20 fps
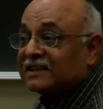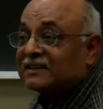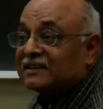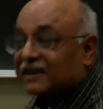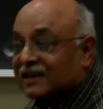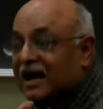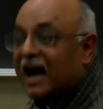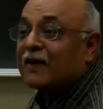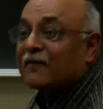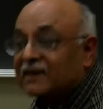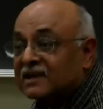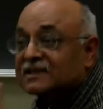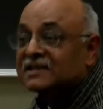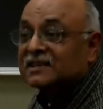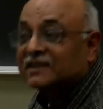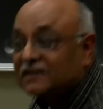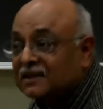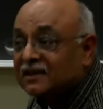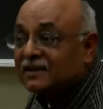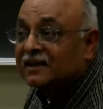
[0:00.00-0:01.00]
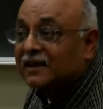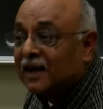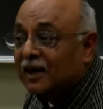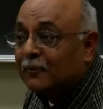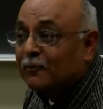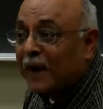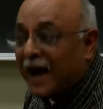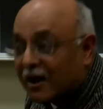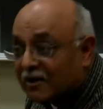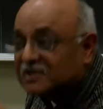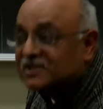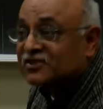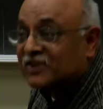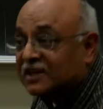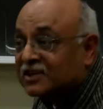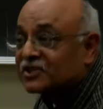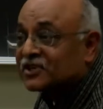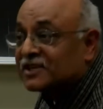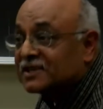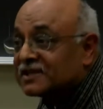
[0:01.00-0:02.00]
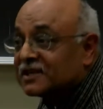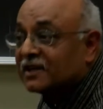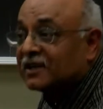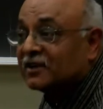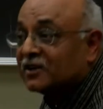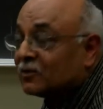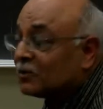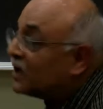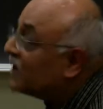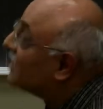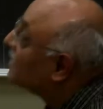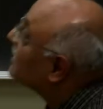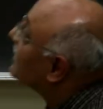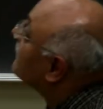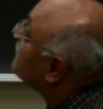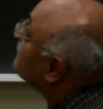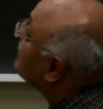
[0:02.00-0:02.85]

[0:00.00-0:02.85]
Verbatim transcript: the current uh, power structures in the world.